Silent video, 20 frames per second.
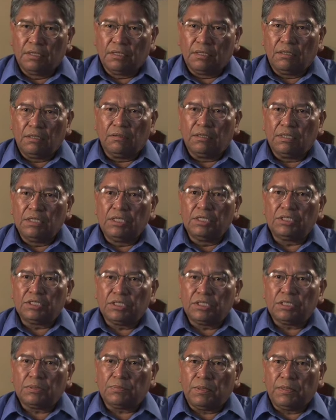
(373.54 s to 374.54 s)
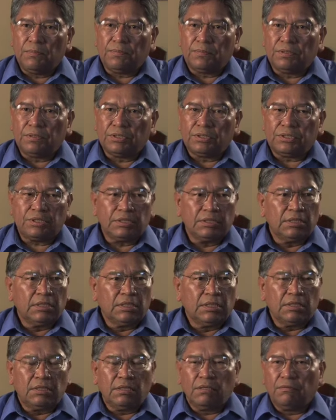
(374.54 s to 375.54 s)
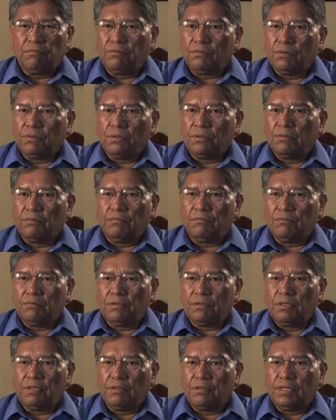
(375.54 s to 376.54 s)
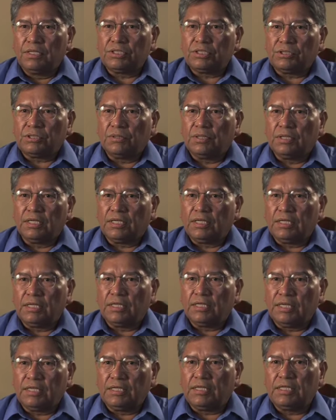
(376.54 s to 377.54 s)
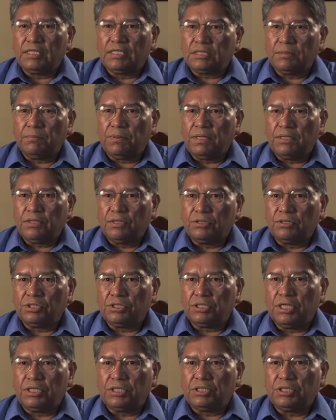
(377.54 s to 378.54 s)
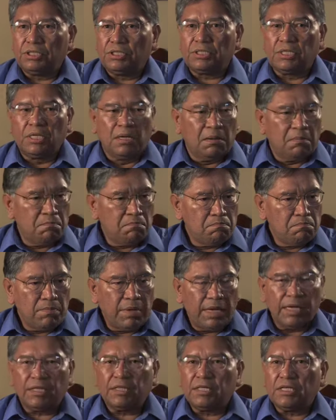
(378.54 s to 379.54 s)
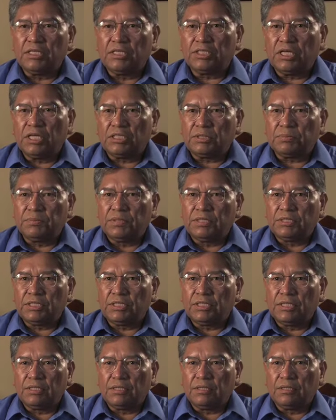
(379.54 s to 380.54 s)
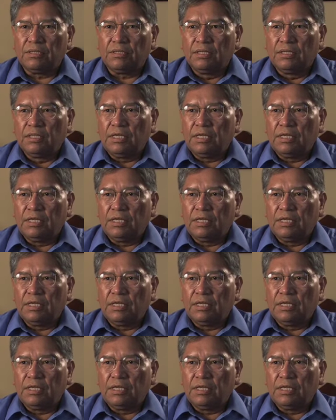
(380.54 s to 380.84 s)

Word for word: You know, indigenous peoples, you know, historically could anticipate those changes, make the adjustments in their